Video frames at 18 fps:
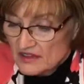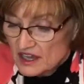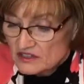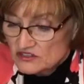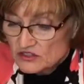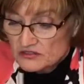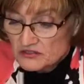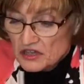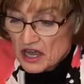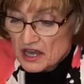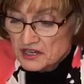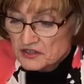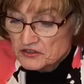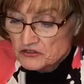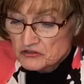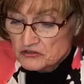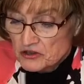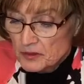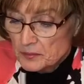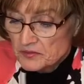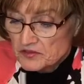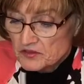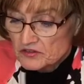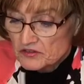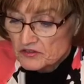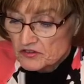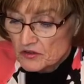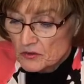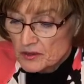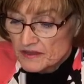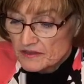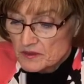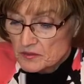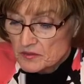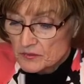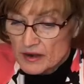it's just cutting strips and sewing
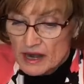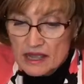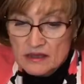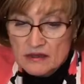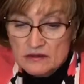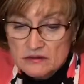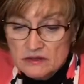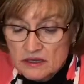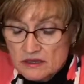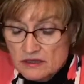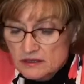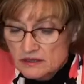them around.